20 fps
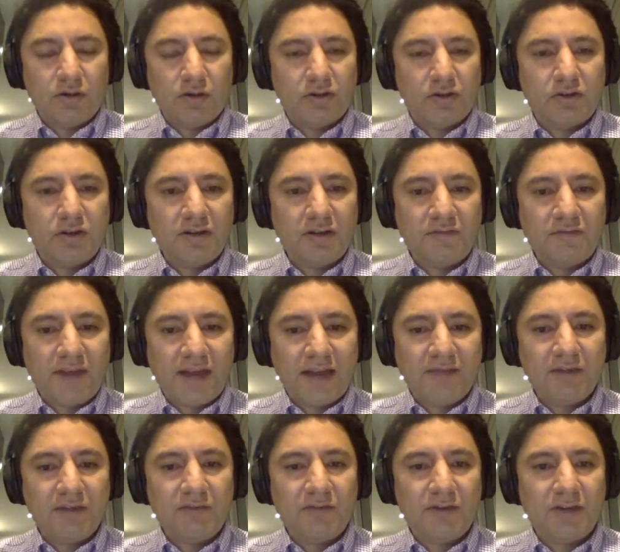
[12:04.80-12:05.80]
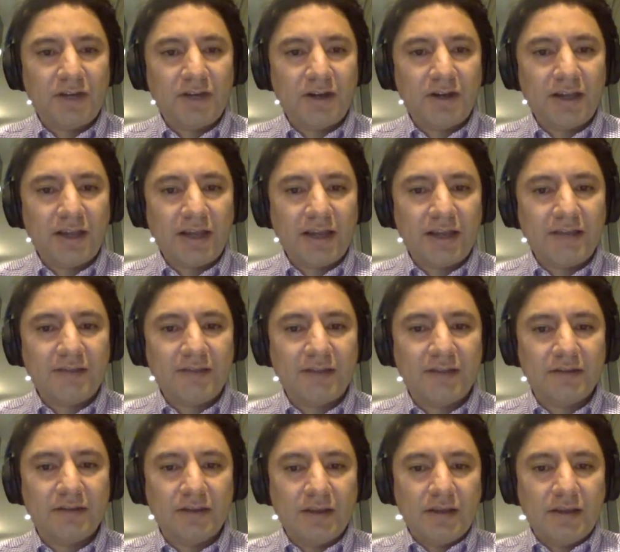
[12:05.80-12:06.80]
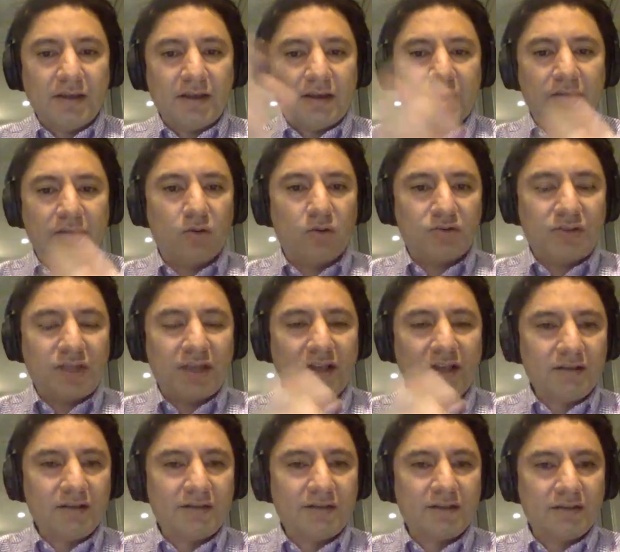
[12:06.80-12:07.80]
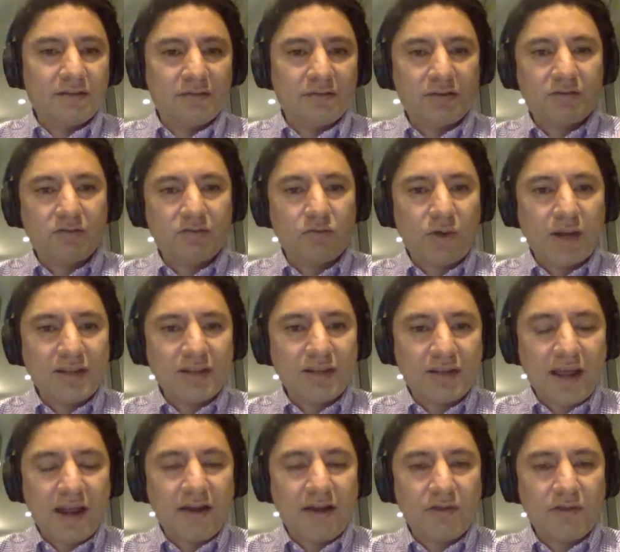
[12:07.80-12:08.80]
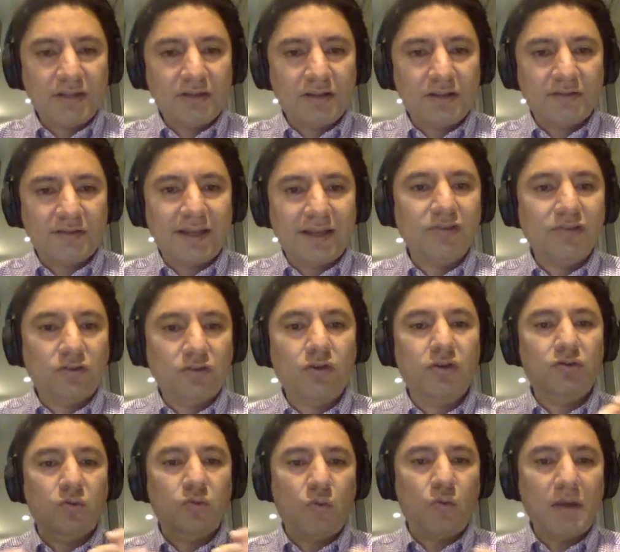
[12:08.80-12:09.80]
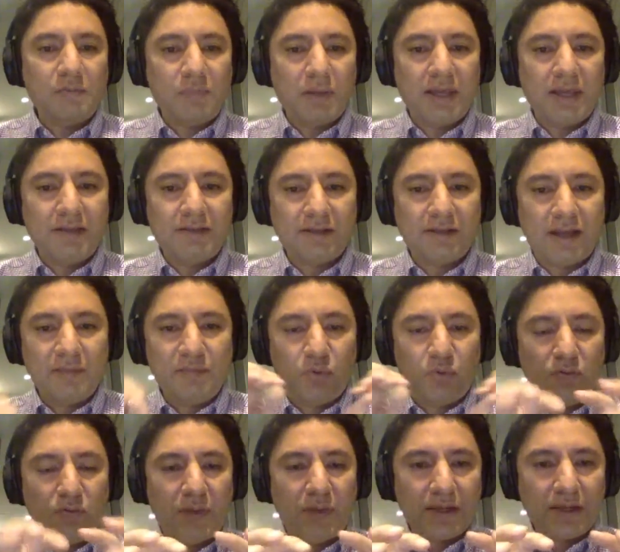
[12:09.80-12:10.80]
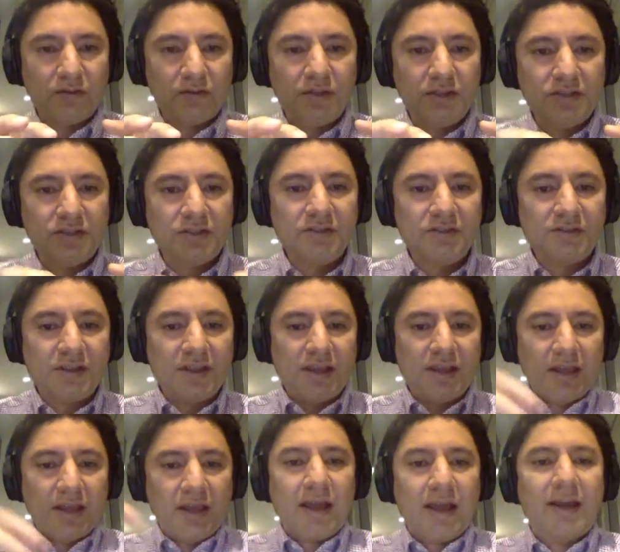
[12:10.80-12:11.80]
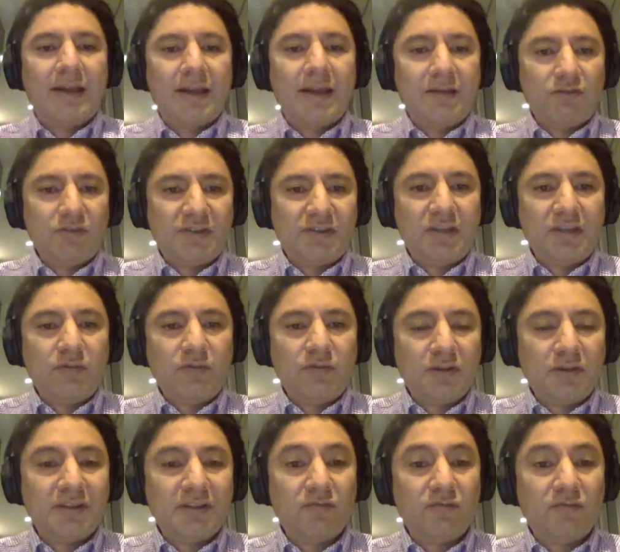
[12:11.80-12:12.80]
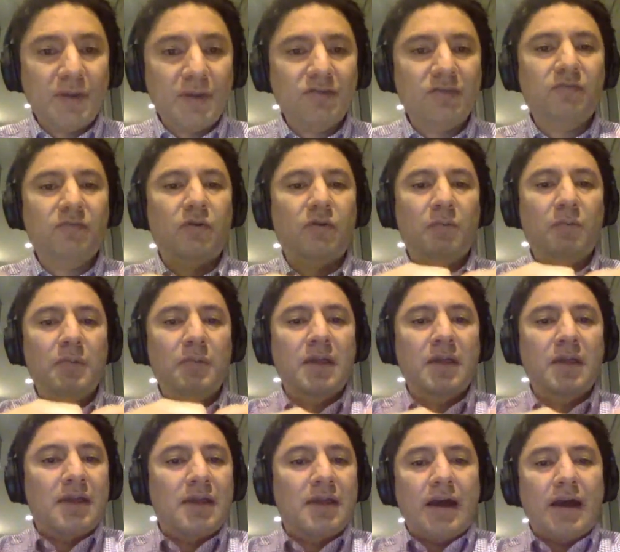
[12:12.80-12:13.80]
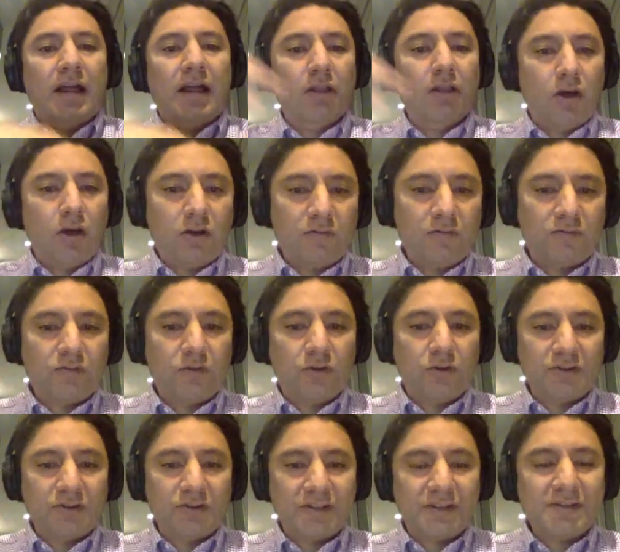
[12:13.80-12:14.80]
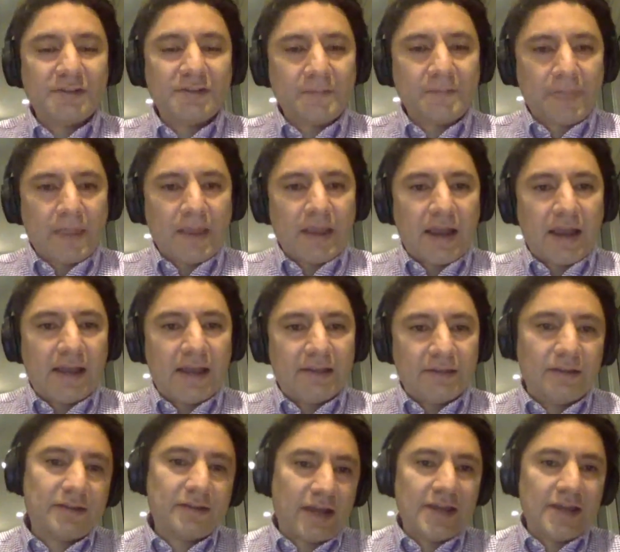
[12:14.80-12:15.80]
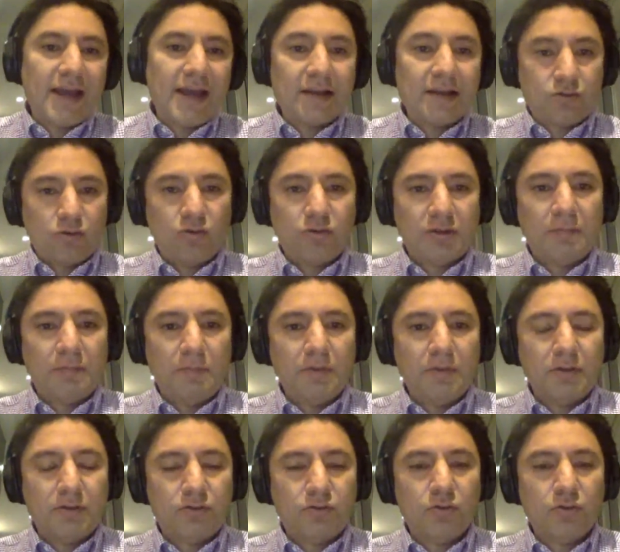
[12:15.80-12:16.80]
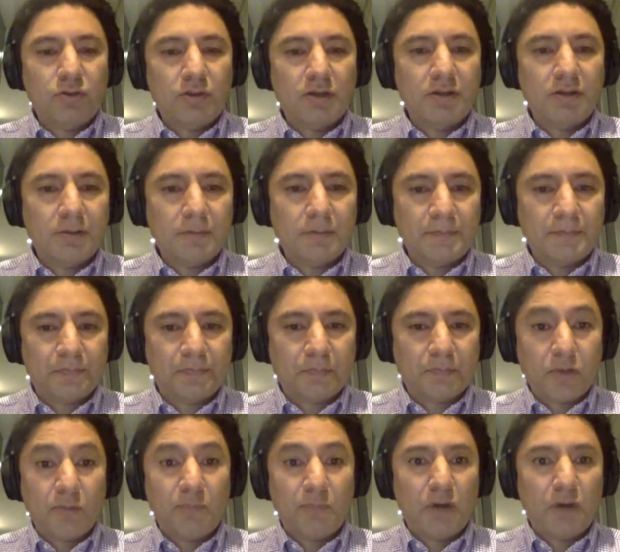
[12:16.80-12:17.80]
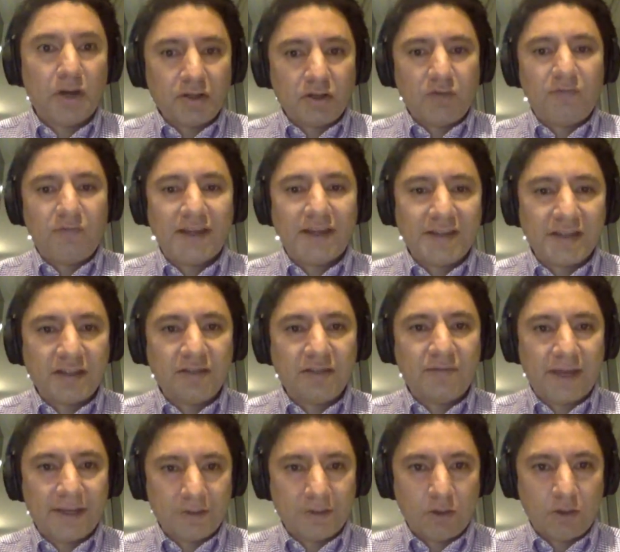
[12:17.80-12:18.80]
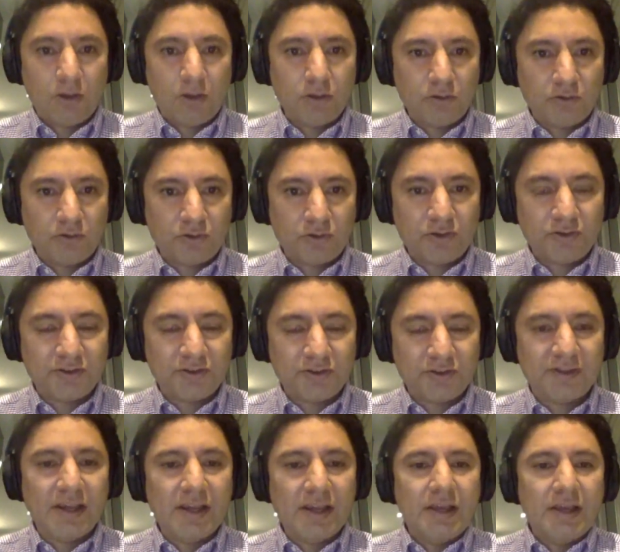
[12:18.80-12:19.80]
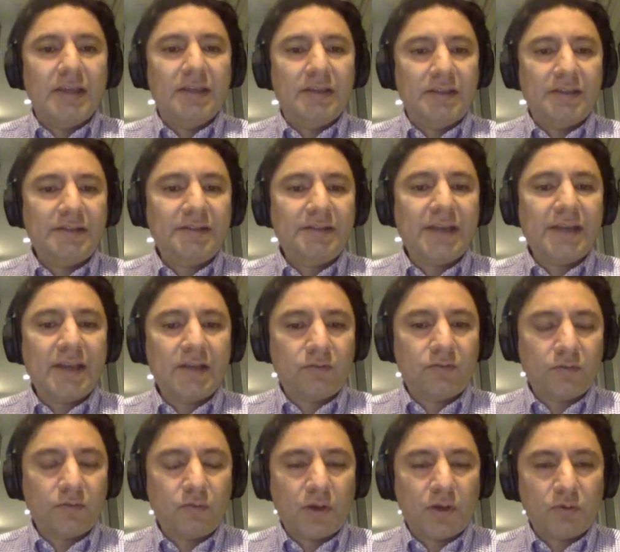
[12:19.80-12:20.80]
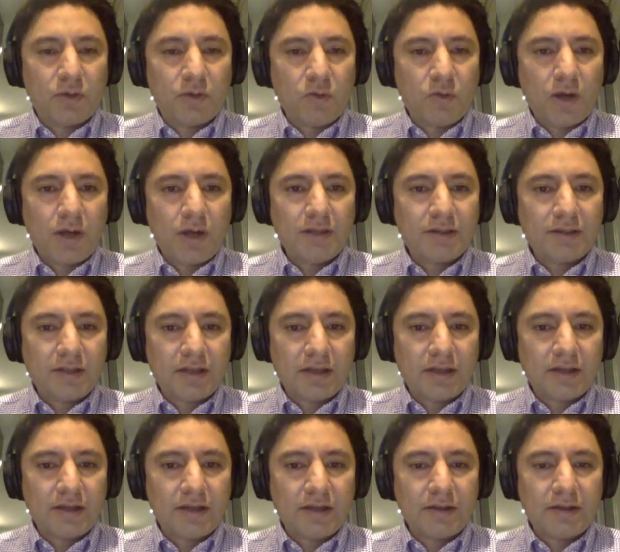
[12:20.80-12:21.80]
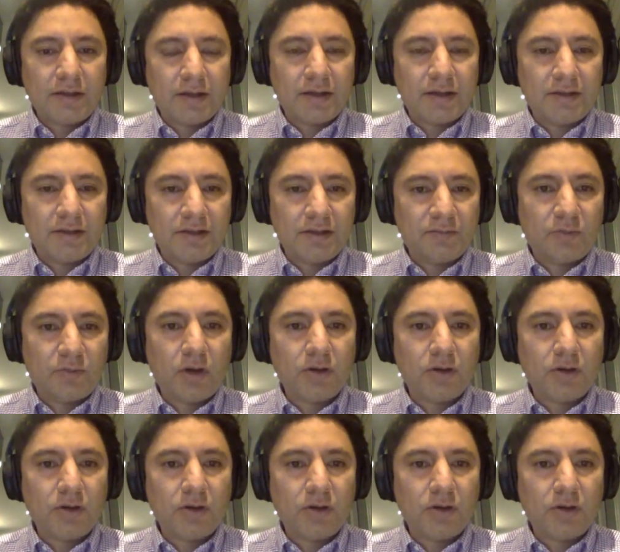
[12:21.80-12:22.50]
or 35 different airlines and hotels and car rentals. I just go into one place, I put my conditions, and I receive all this information from a lot of sources. And Kayak took the burden of identifying all those sources. In this case, what we want this